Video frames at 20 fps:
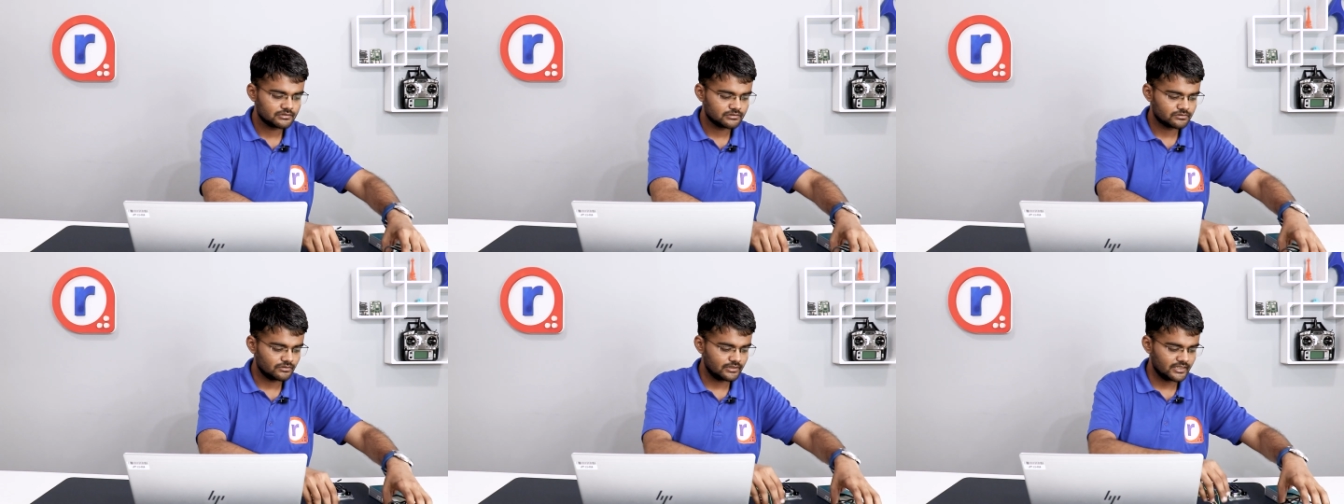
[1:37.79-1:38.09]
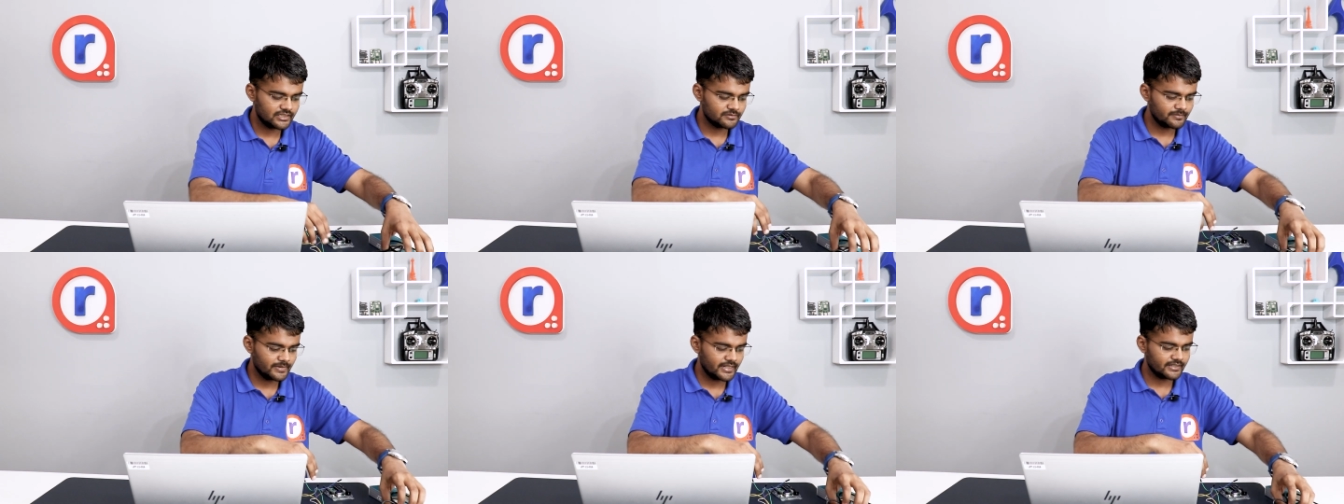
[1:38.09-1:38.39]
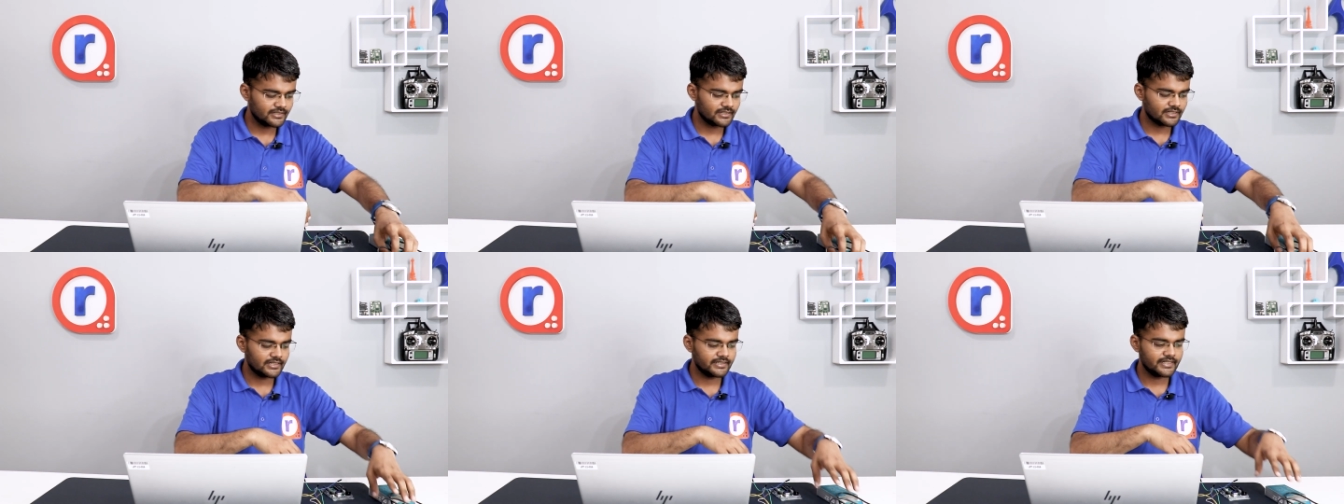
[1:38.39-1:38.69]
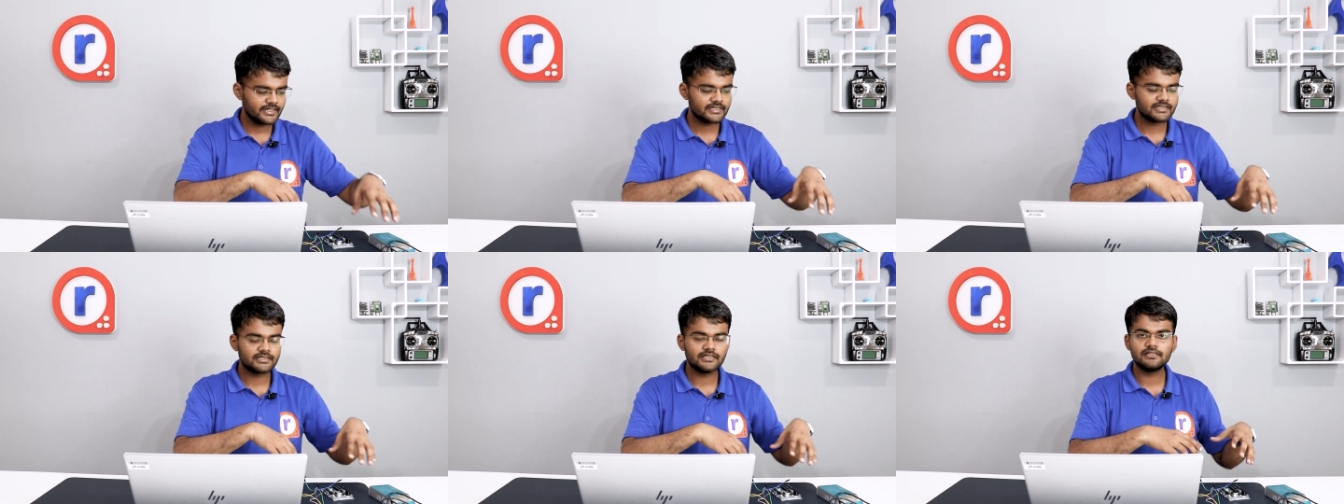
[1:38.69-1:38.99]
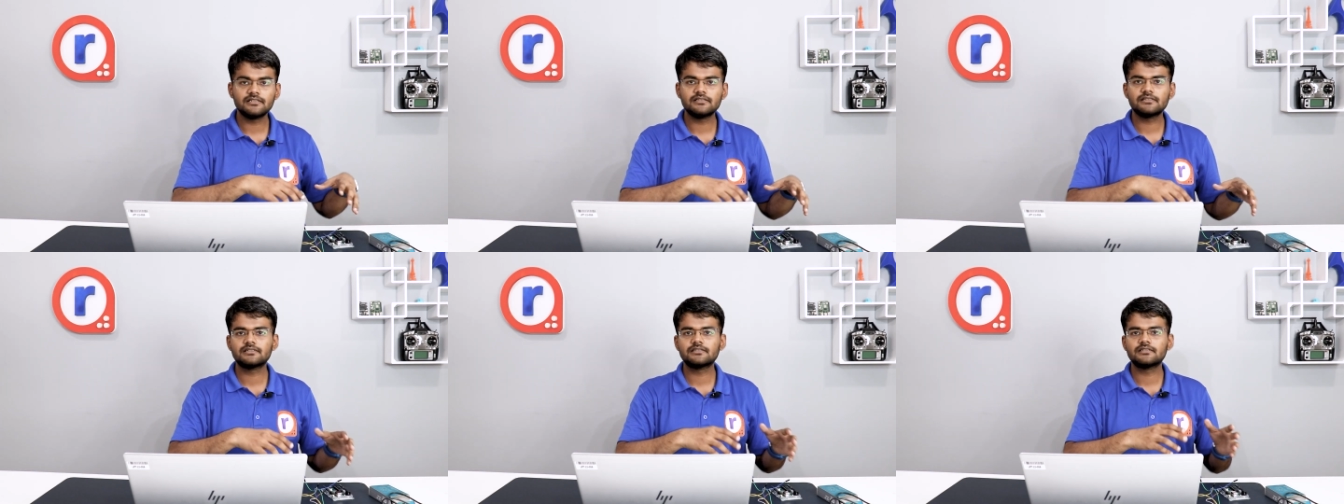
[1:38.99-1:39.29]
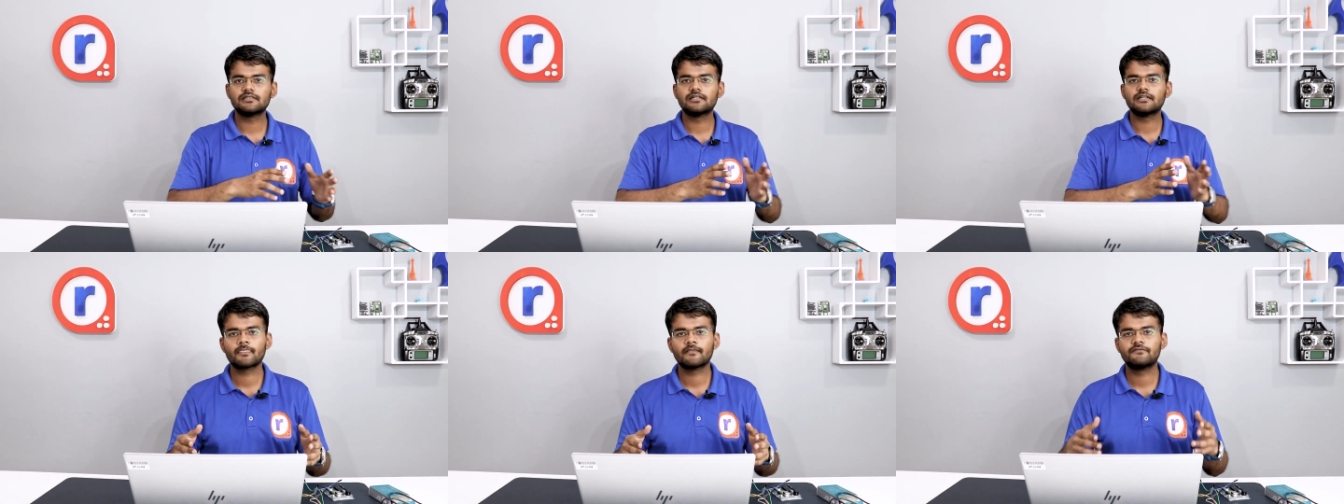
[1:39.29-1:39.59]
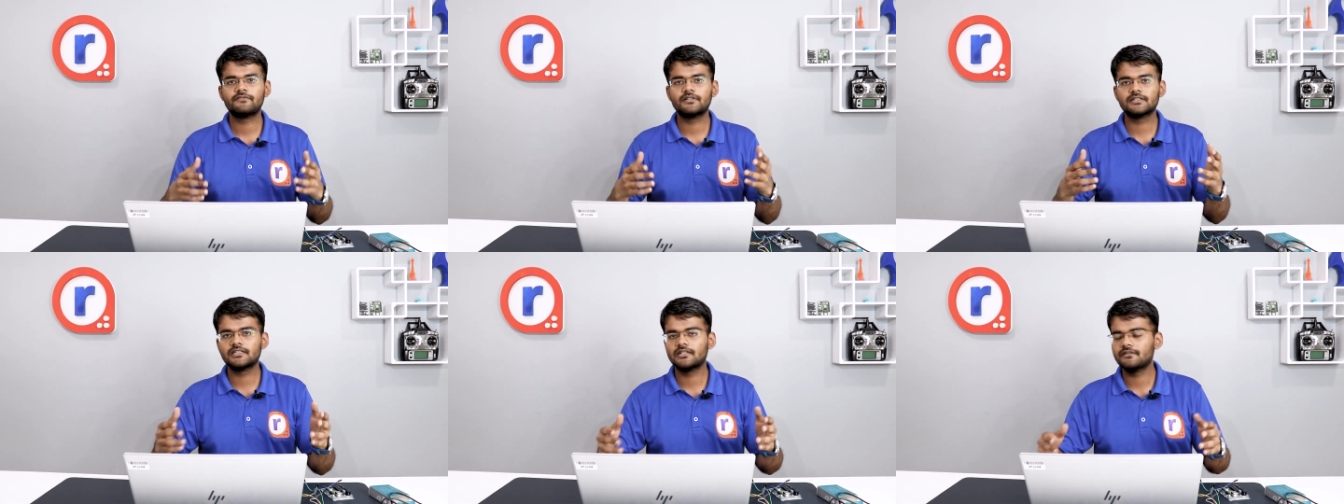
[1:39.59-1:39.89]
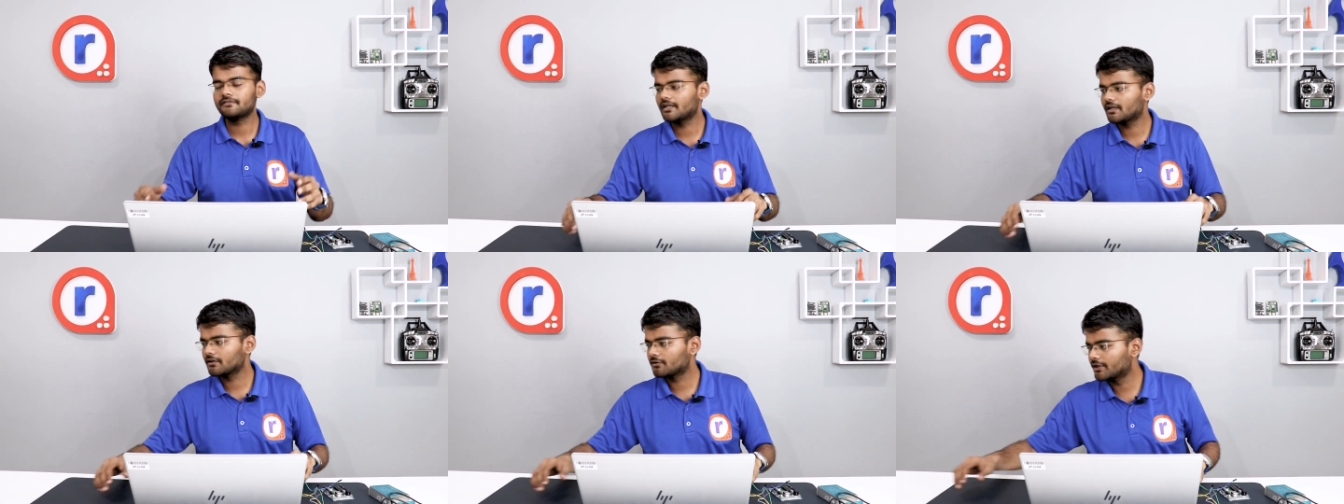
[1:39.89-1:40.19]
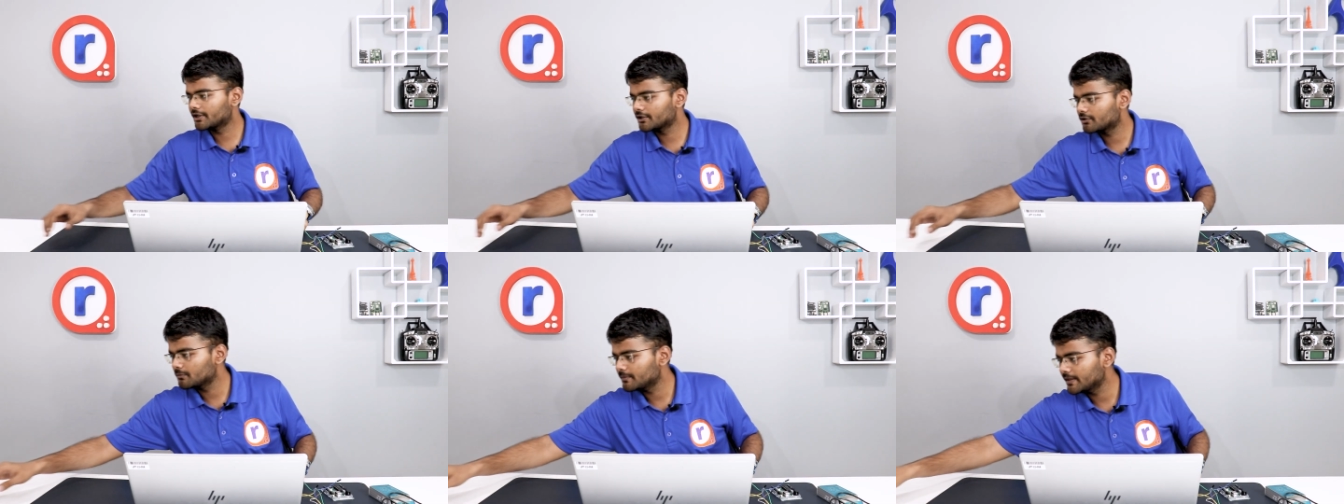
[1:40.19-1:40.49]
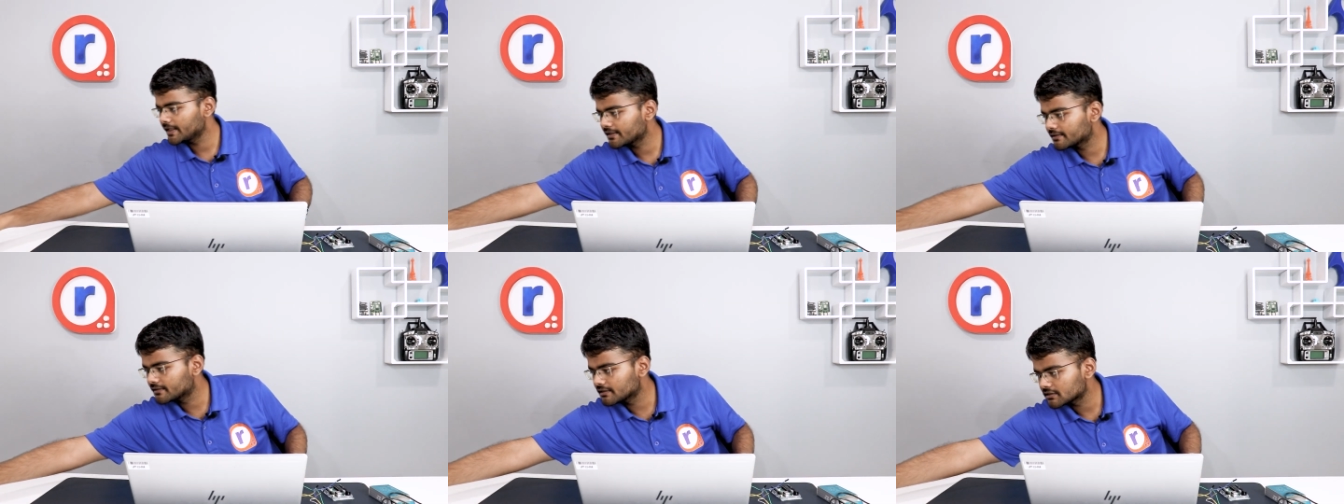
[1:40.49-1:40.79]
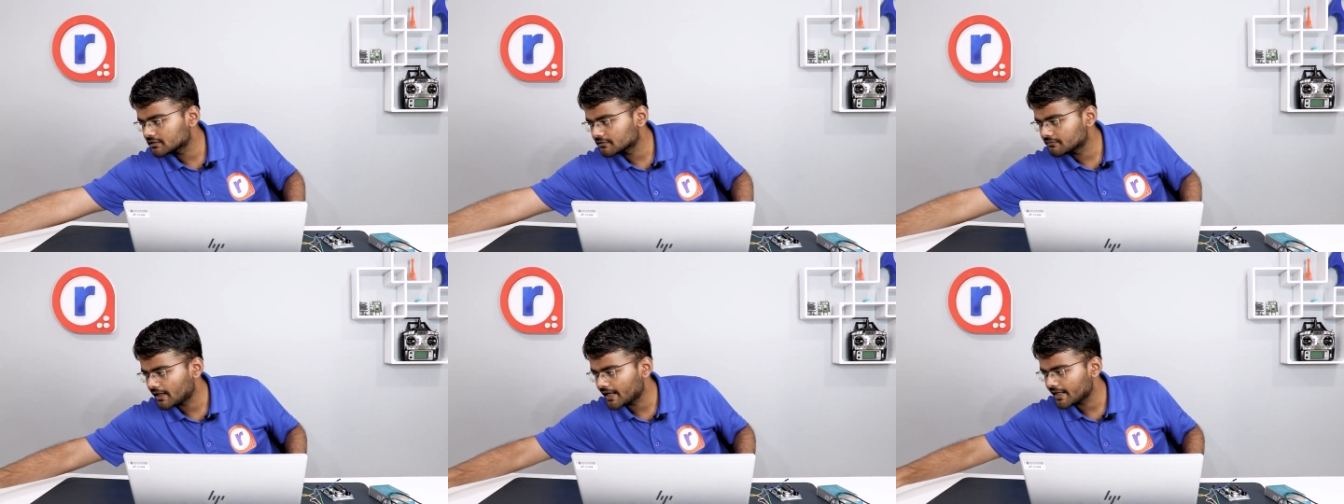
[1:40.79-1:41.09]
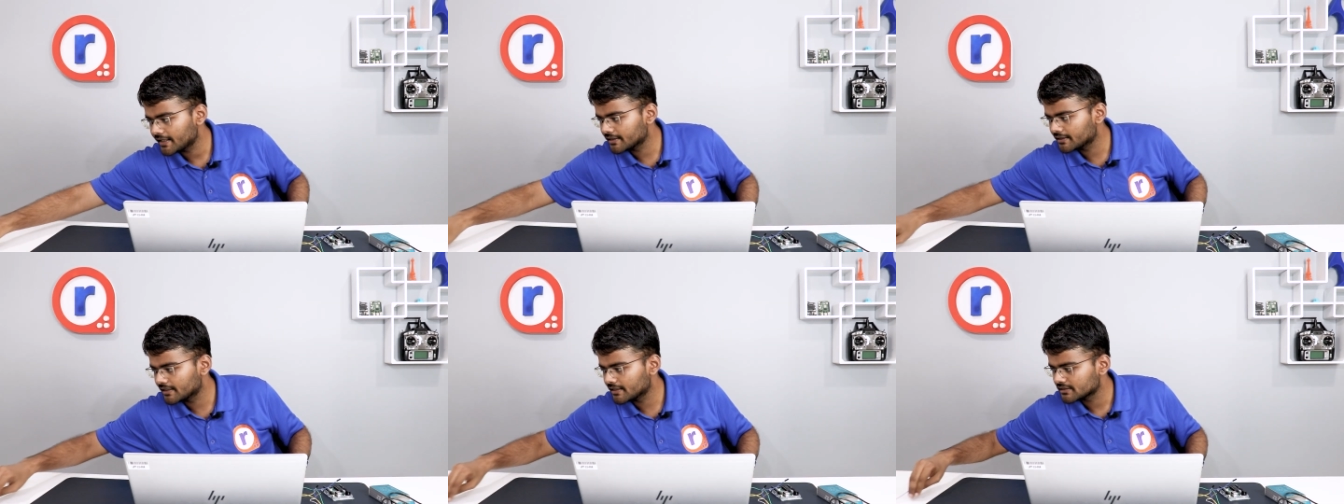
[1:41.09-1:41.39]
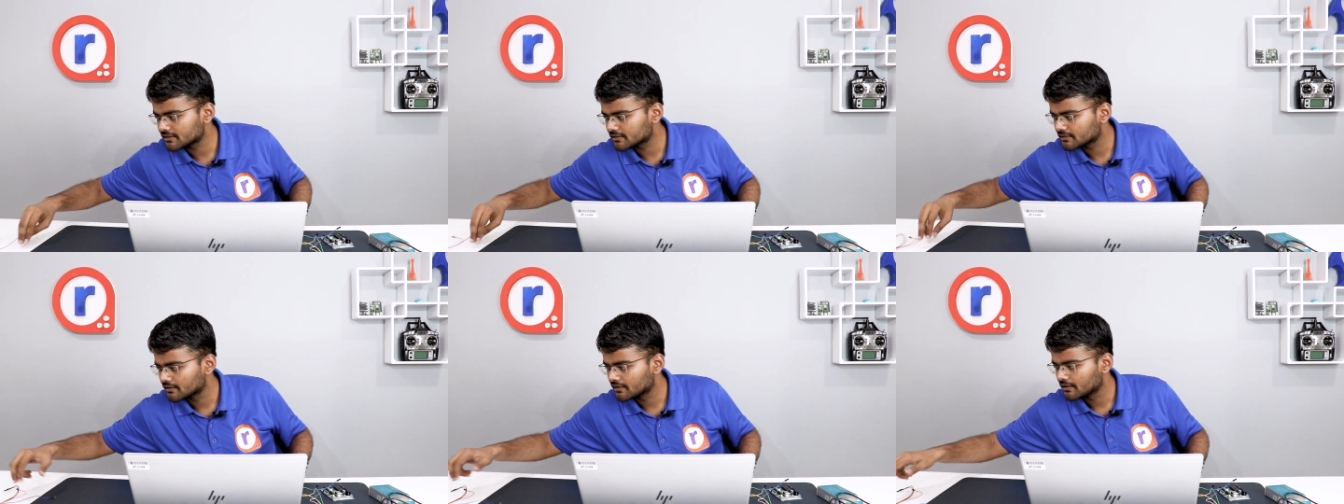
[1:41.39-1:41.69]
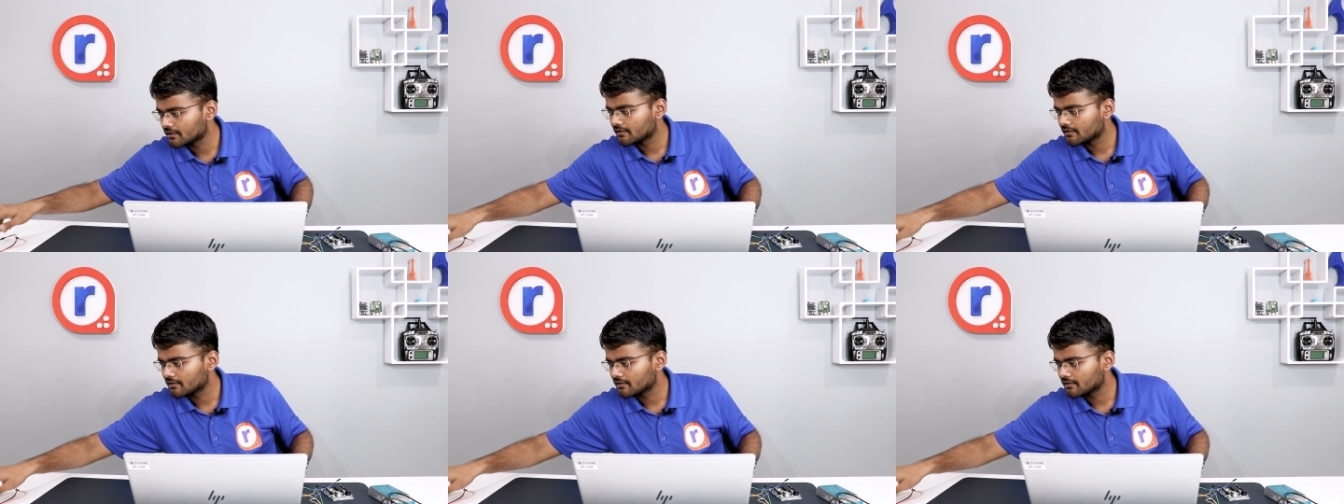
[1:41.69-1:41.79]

So let's make the connections. Further, we are going to make this wireless